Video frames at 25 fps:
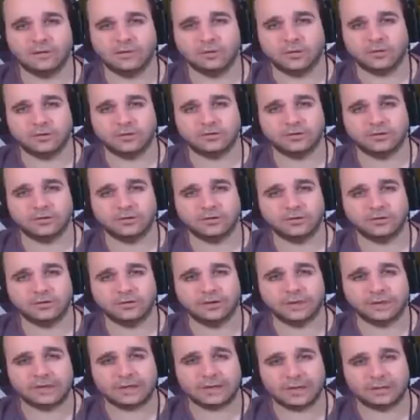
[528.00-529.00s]
want to, you
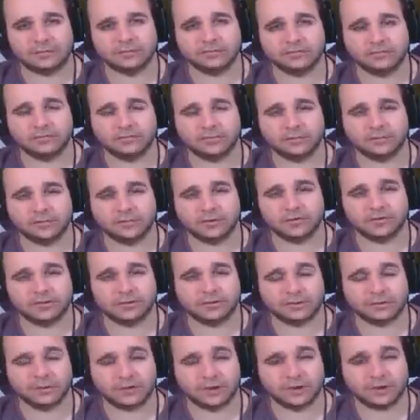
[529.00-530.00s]
can come do the
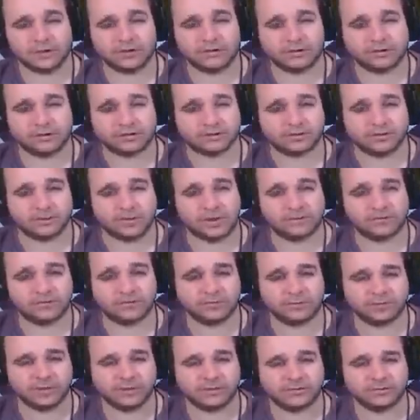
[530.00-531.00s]
Wandering Giant across the way
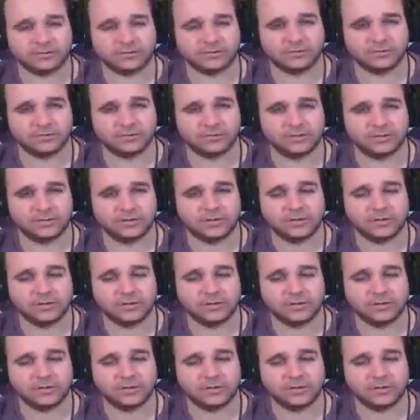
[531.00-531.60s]
from mushrooms.